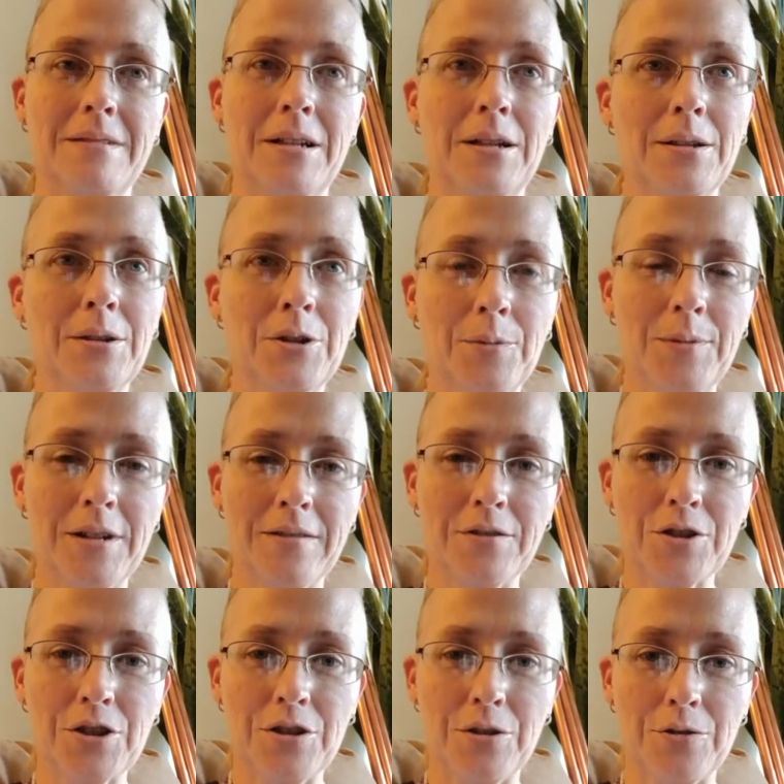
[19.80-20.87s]
a little bit of a
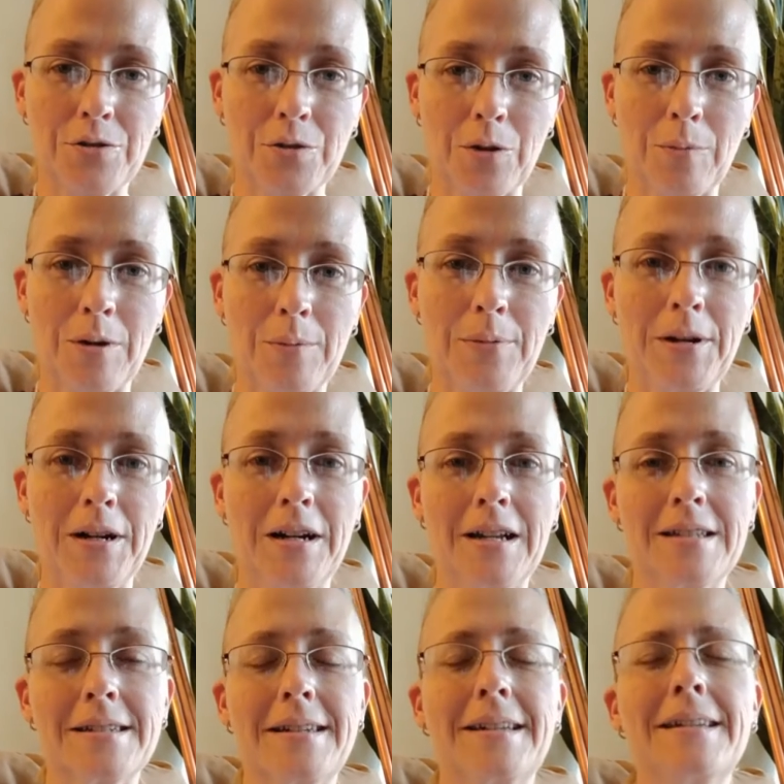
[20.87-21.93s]
snowstorm up here, and
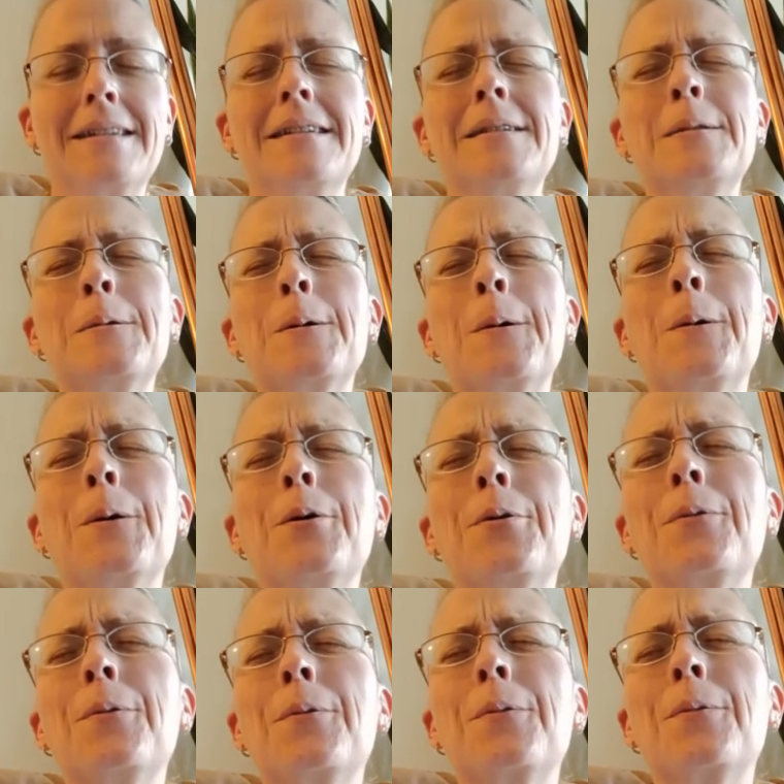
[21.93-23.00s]
it's like,
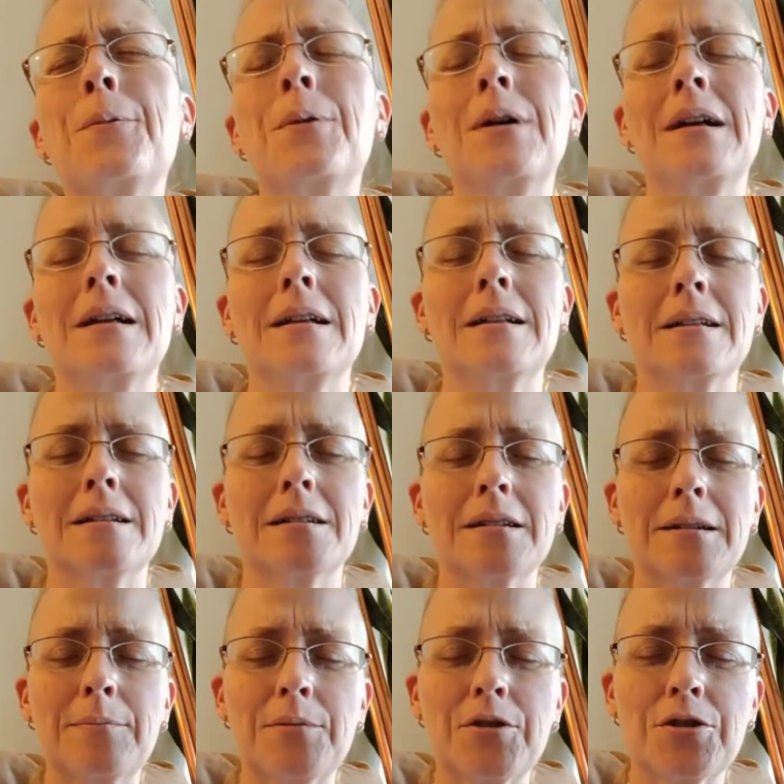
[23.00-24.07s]
no!
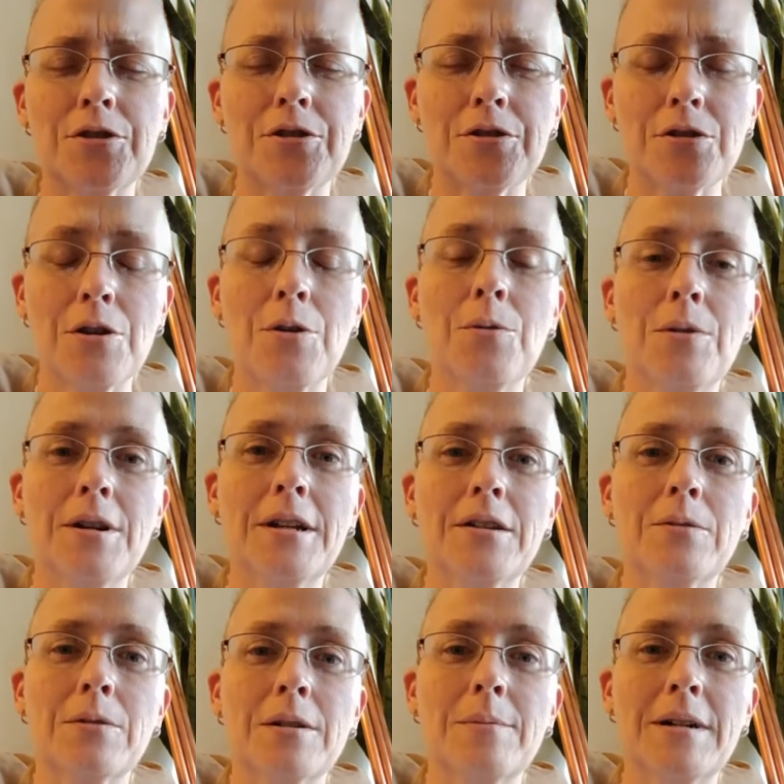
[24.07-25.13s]
I'm so wanting
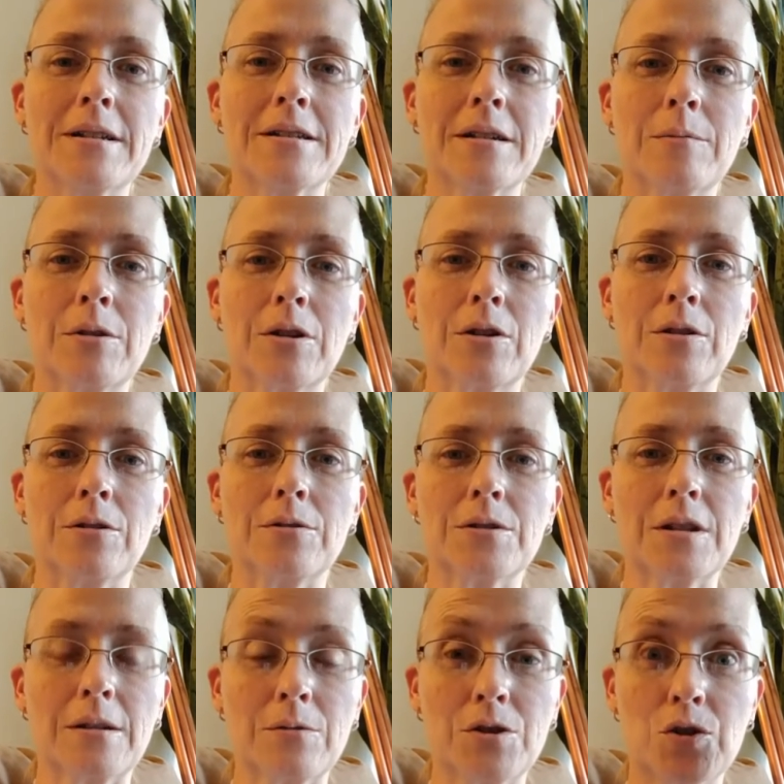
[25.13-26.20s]
to wear my summer clothes.
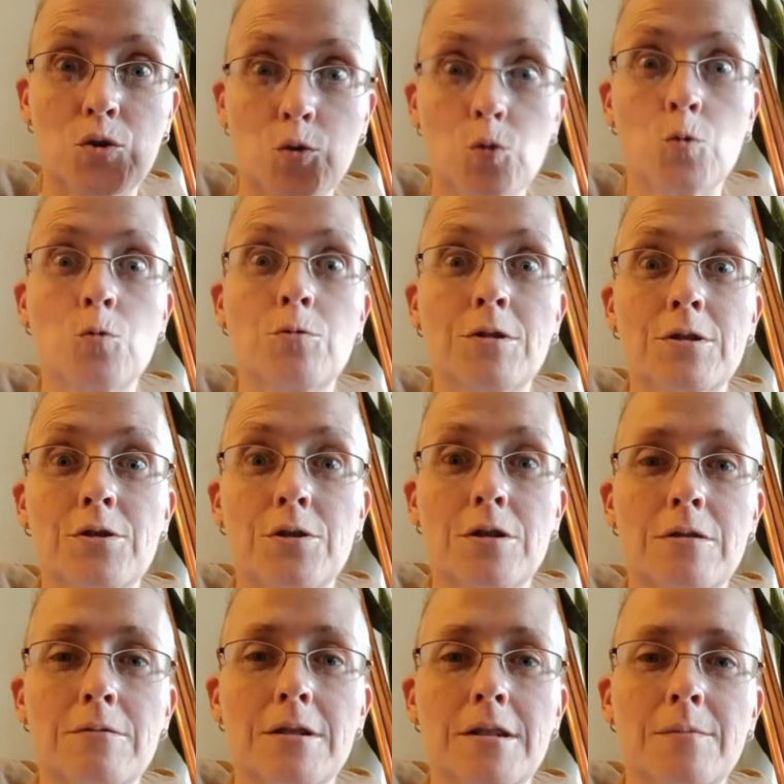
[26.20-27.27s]
I so want to
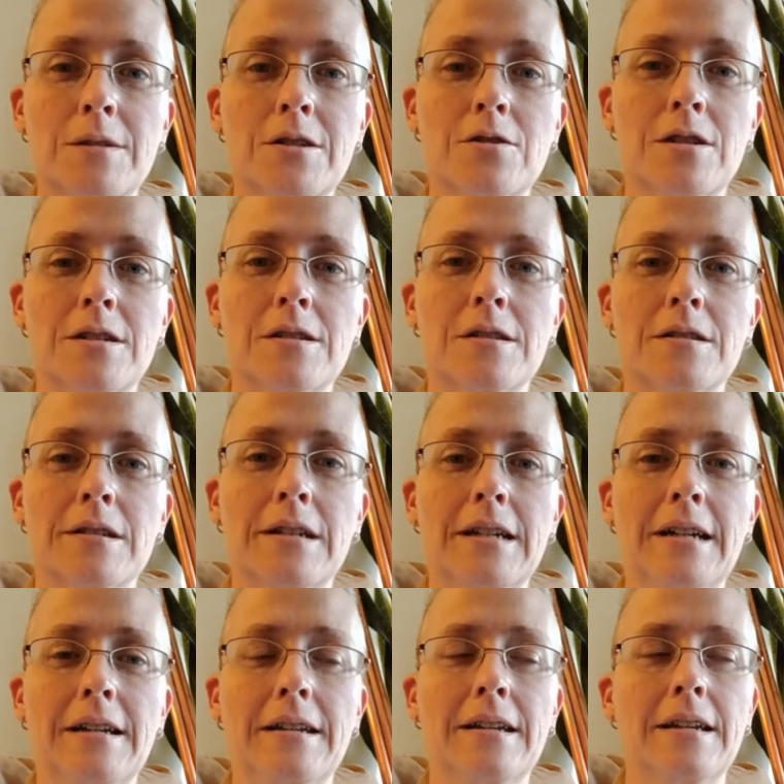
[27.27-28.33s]
start wearing my dresses
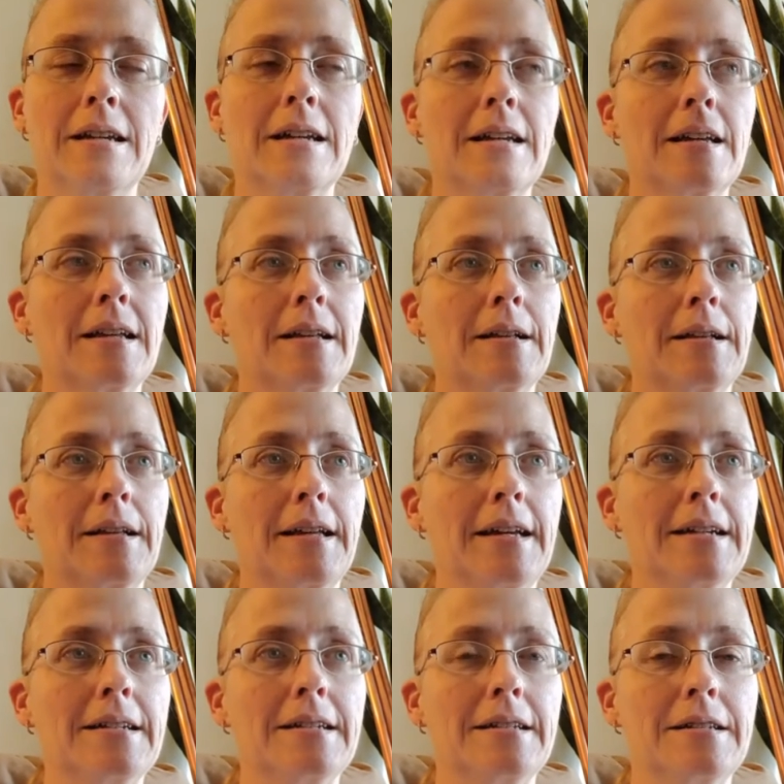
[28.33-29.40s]
again.
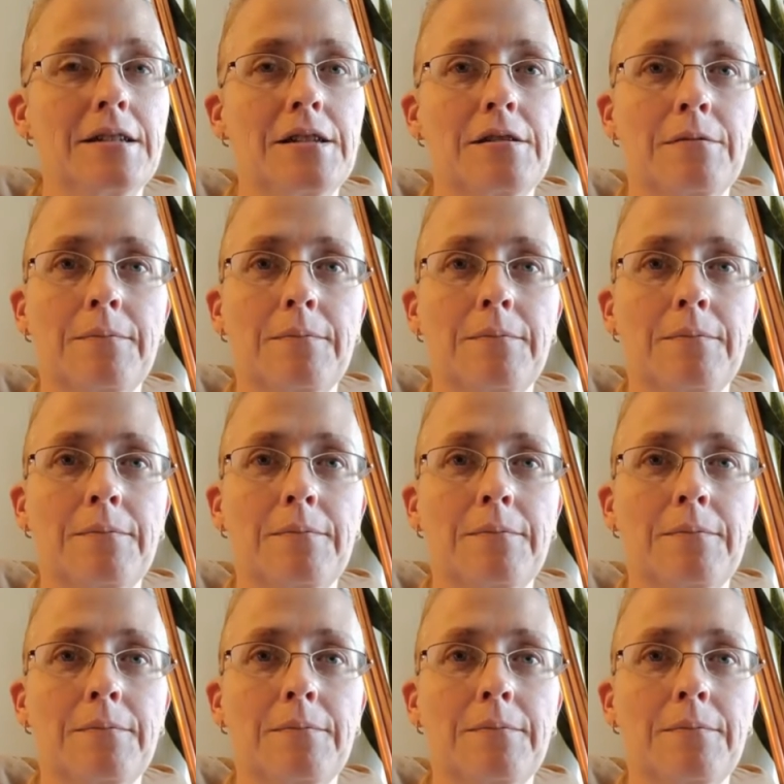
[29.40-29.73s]
And,